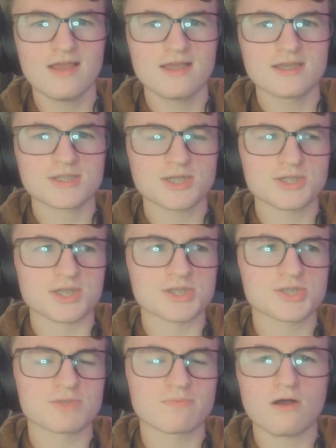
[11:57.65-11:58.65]
such a
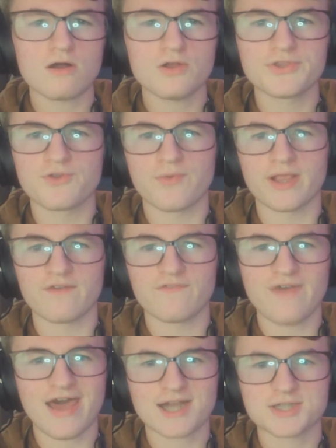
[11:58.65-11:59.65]
small degree of
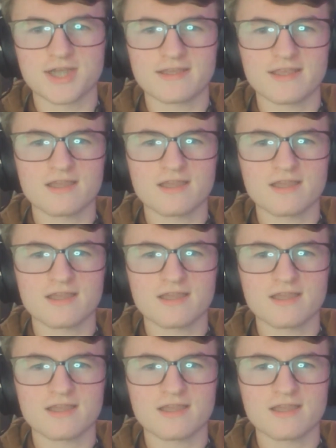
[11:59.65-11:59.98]
fact checking and